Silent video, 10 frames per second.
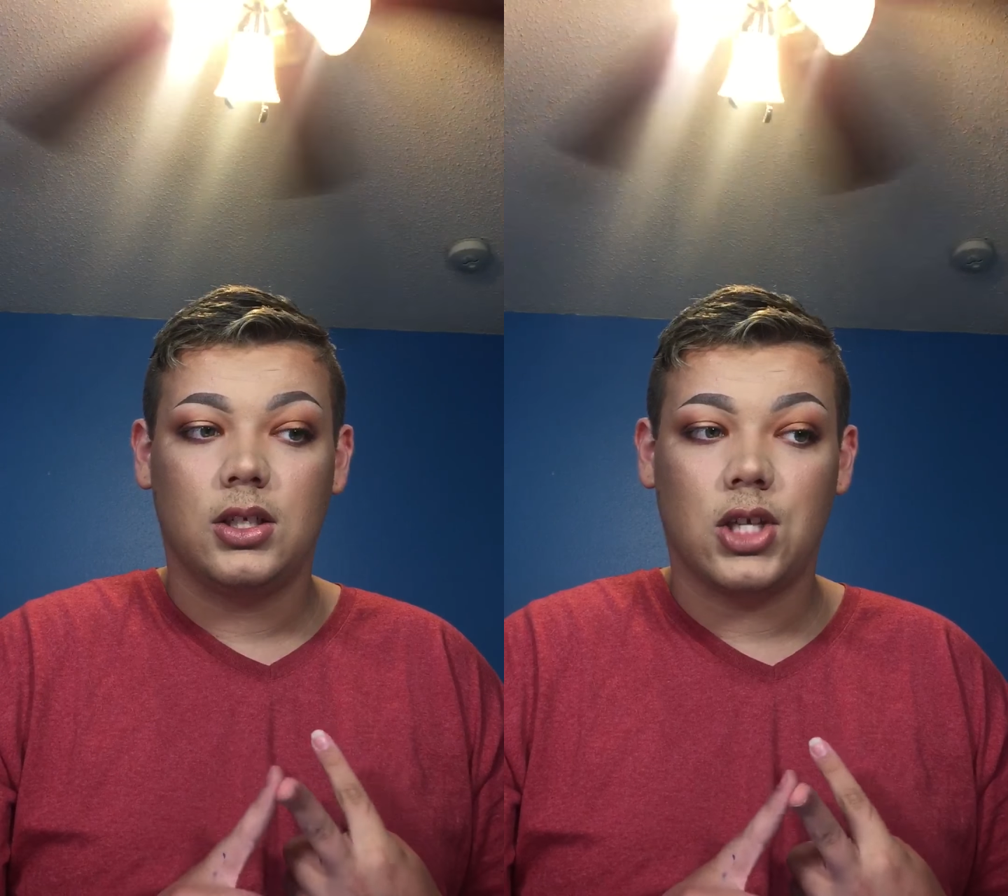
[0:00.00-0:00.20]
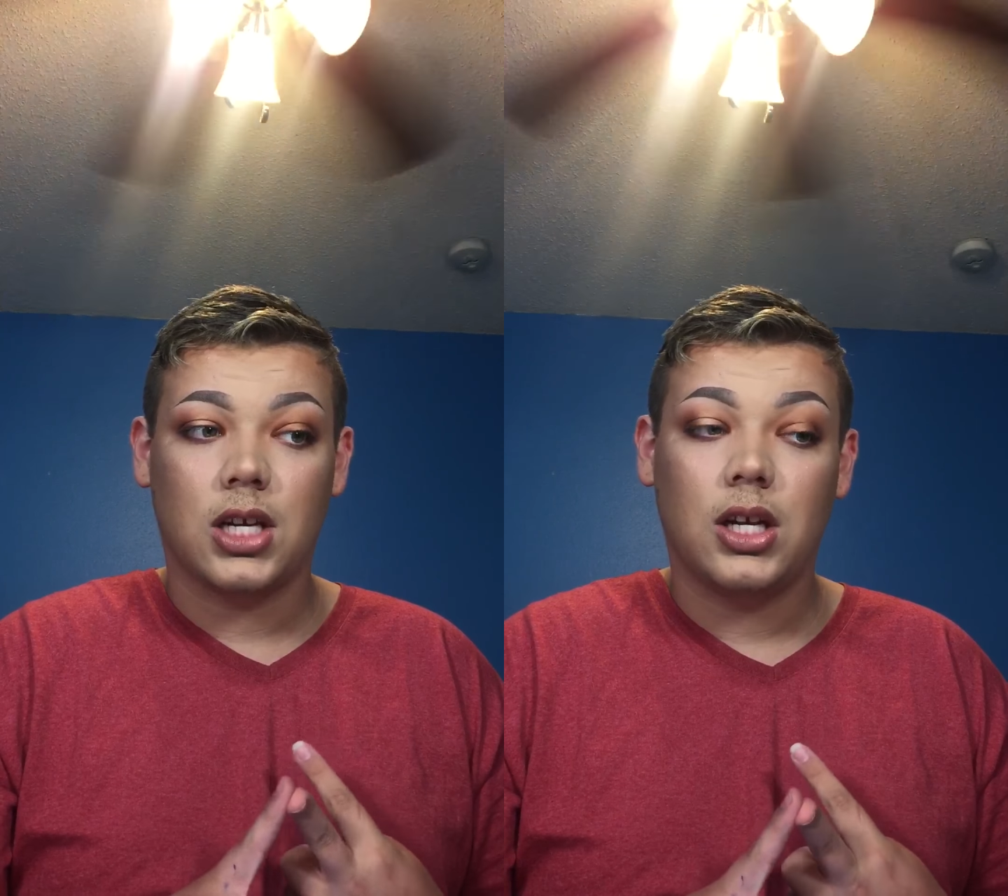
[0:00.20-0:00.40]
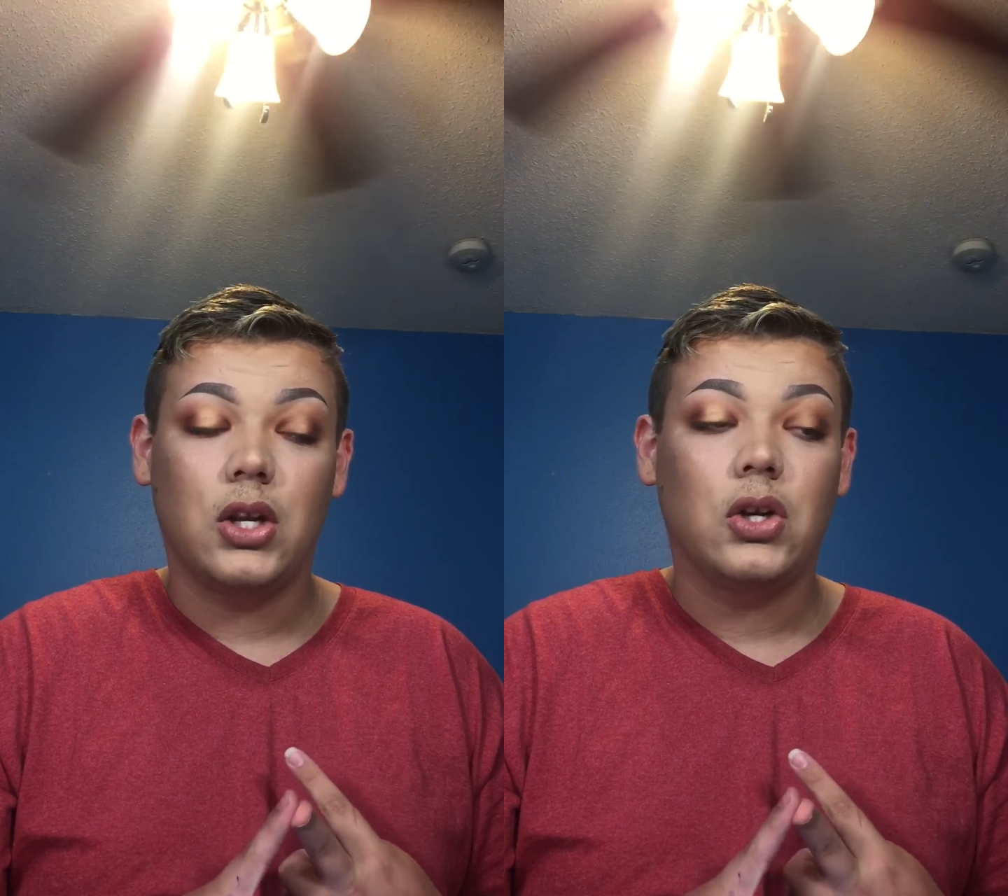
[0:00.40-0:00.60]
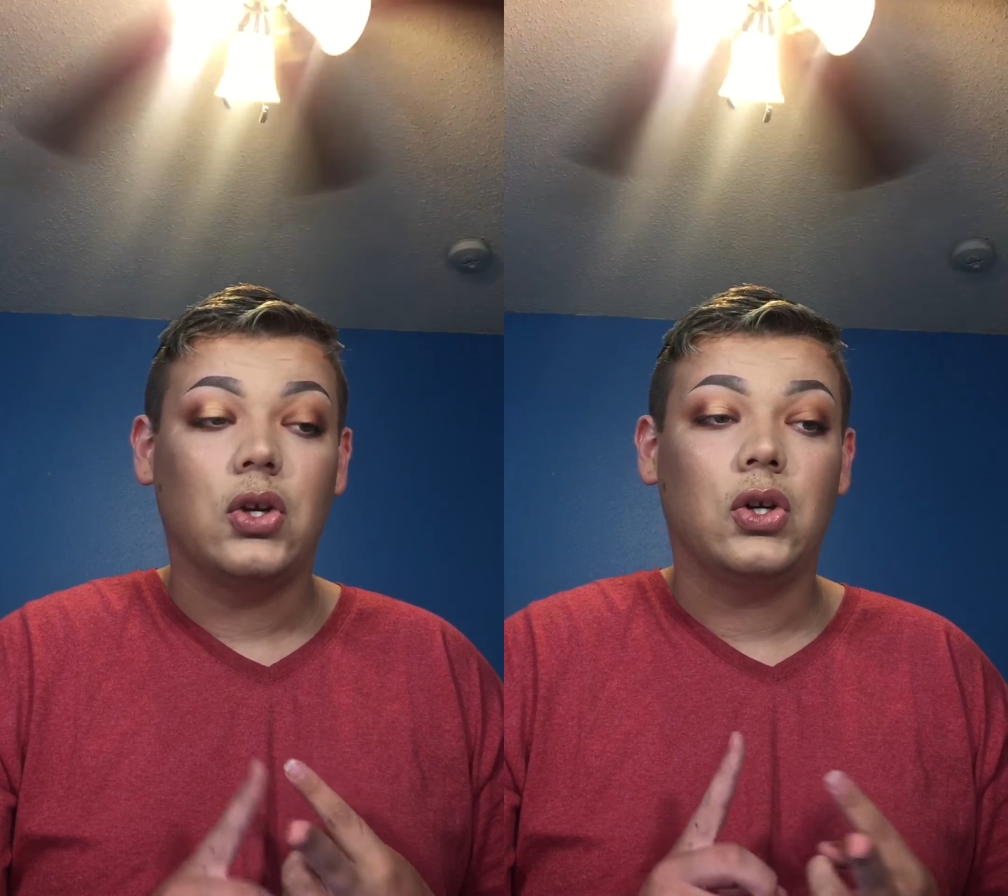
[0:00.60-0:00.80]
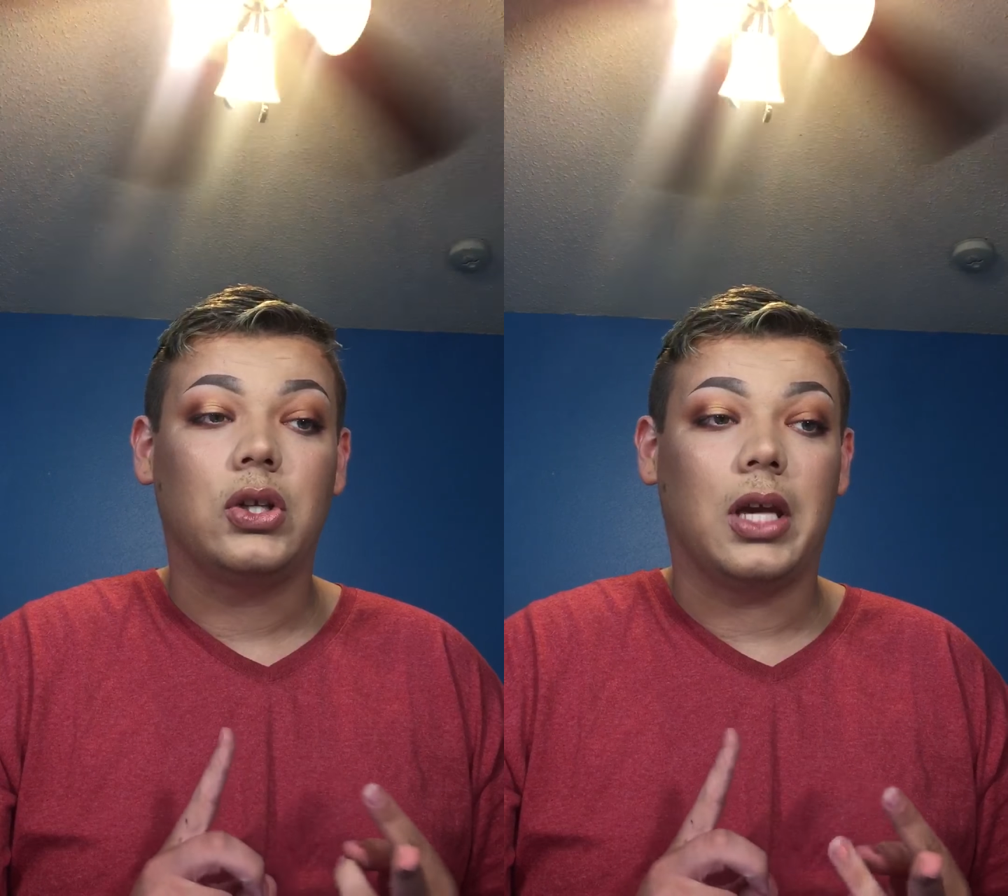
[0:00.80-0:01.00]
Chicken
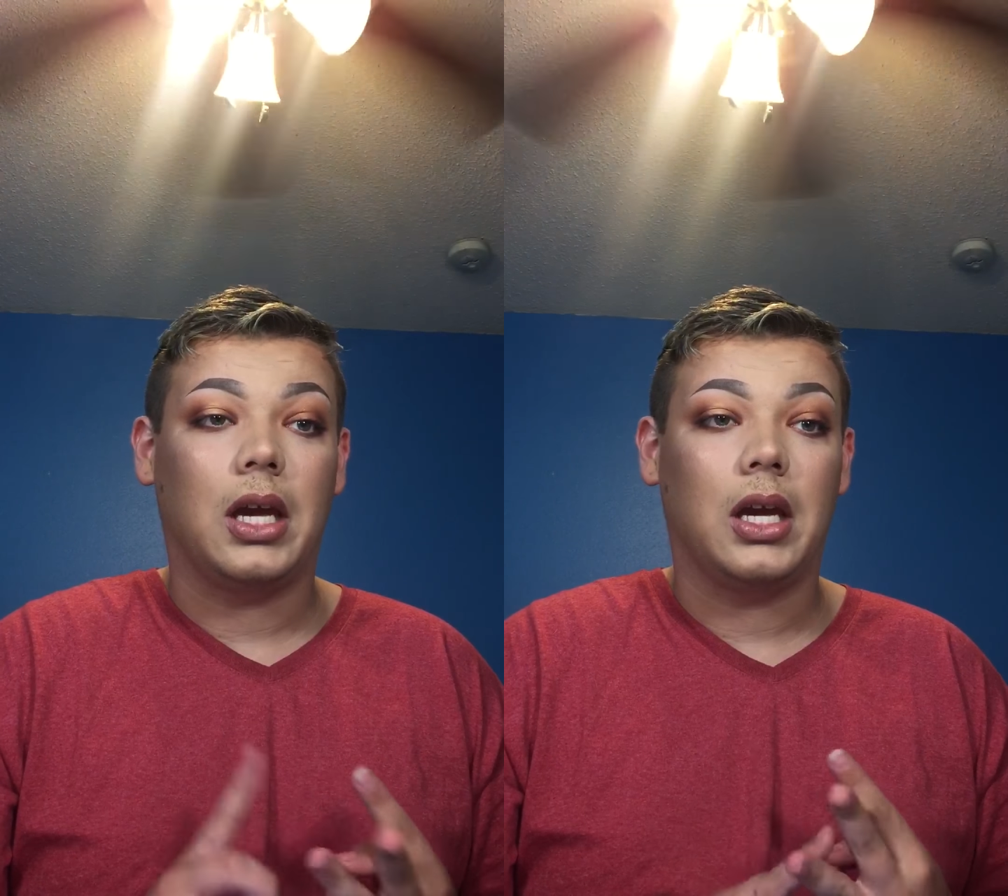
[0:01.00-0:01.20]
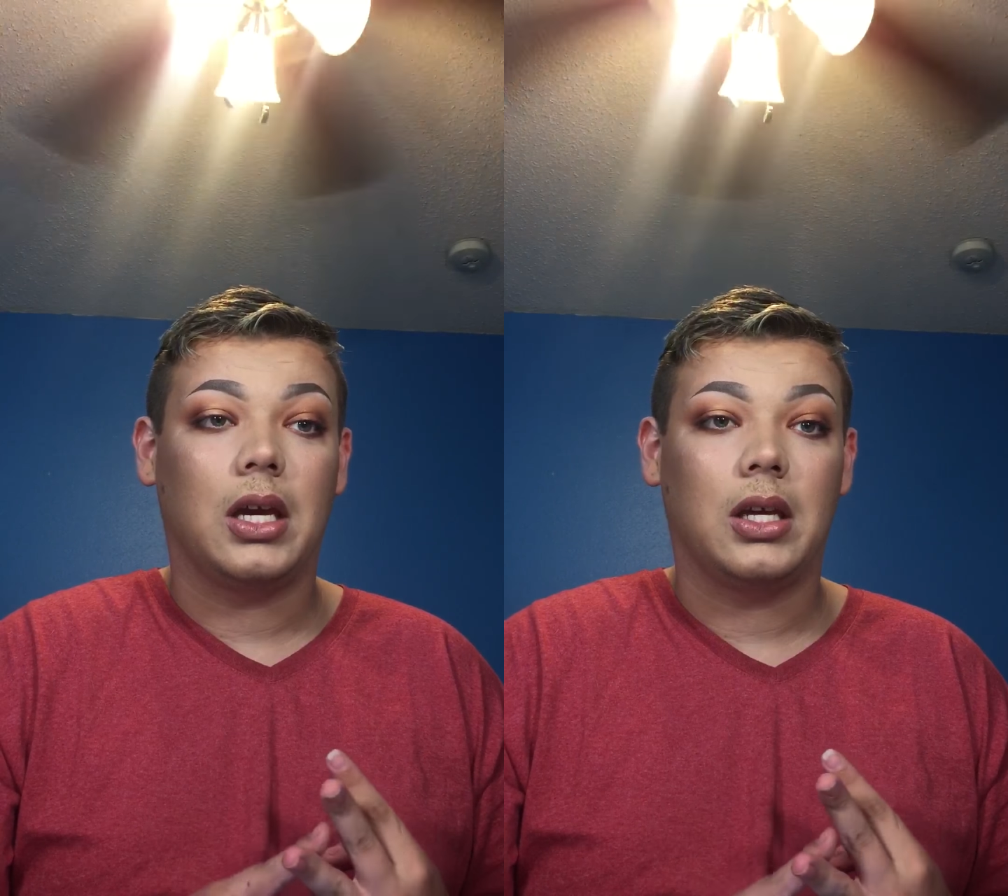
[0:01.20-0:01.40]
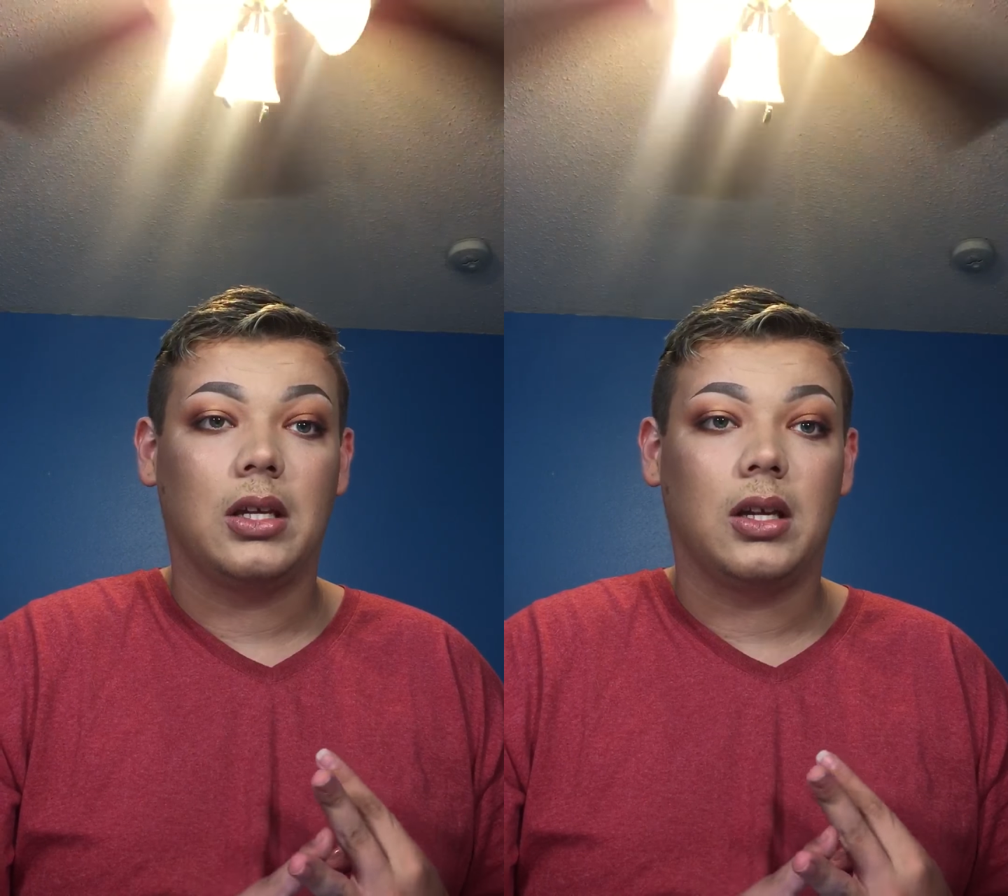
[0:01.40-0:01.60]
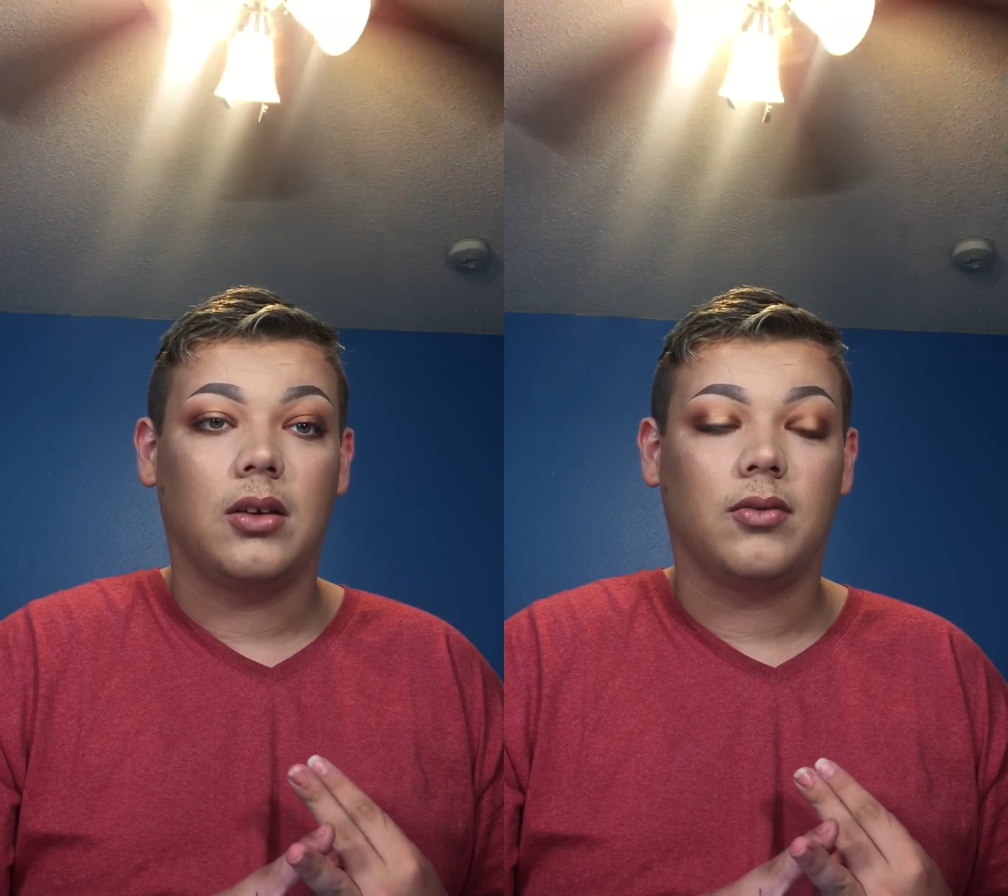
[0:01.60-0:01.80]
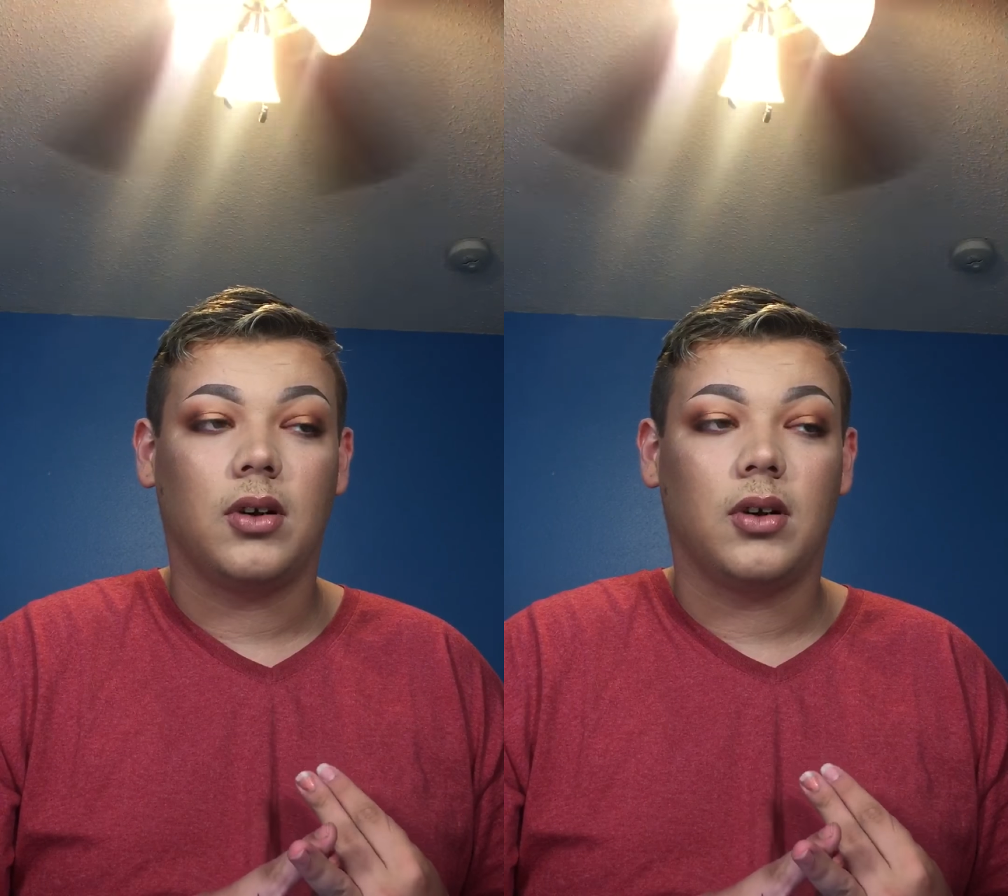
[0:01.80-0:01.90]
Tenders, and I